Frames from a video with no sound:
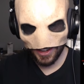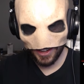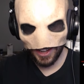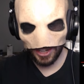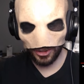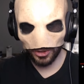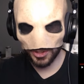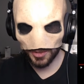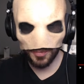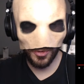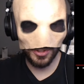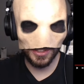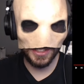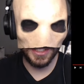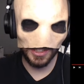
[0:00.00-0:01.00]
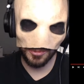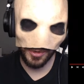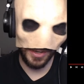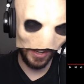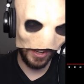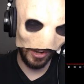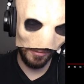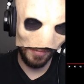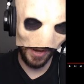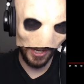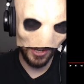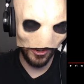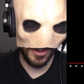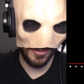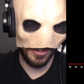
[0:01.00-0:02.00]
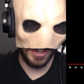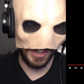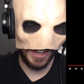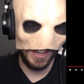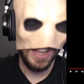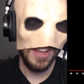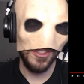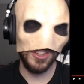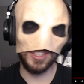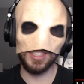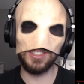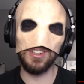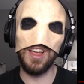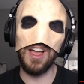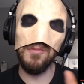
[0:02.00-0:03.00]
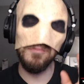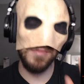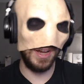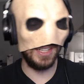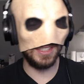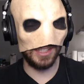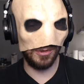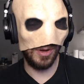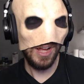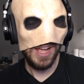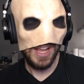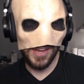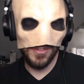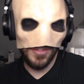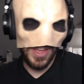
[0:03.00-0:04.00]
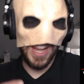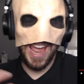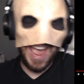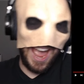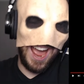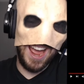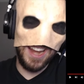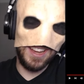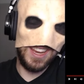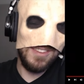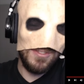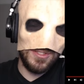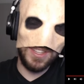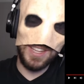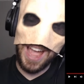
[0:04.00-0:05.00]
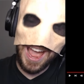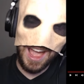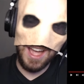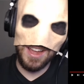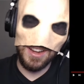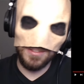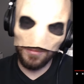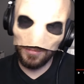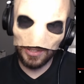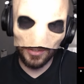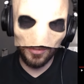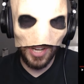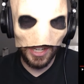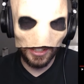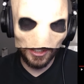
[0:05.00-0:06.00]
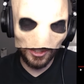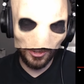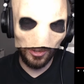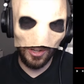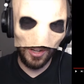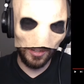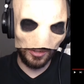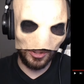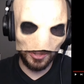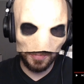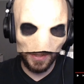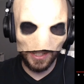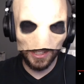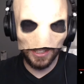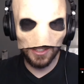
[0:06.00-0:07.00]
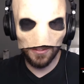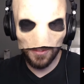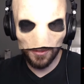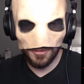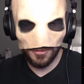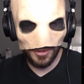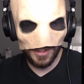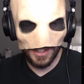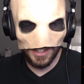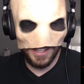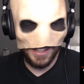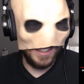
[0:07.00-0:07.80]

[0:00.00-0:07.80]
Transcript: Yeah, go support CS188 on Patreon if you can. This is amazing. Well, even that ad, even the ad must have taken so long just because of the freaking